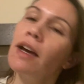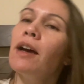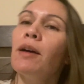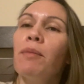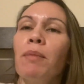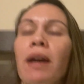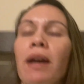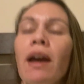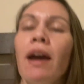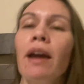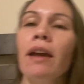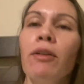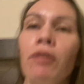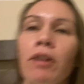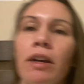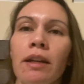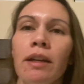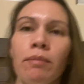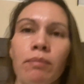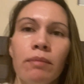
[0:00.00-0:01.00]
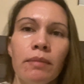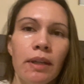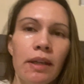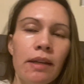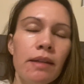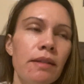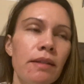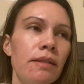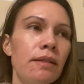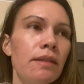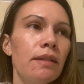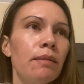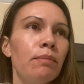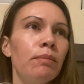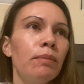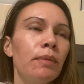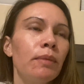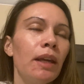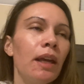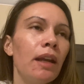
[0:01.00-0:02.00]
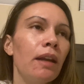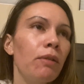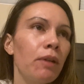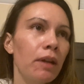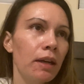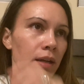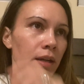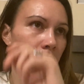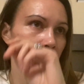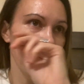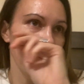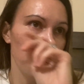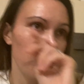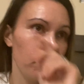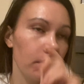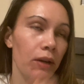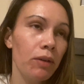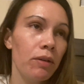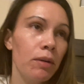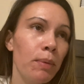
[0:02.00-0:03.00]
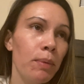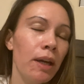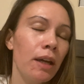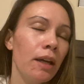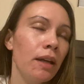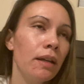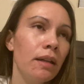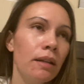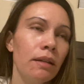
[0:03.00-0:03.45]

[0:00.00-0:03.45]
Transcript: my eye cream because I'm getting ready to go to bed.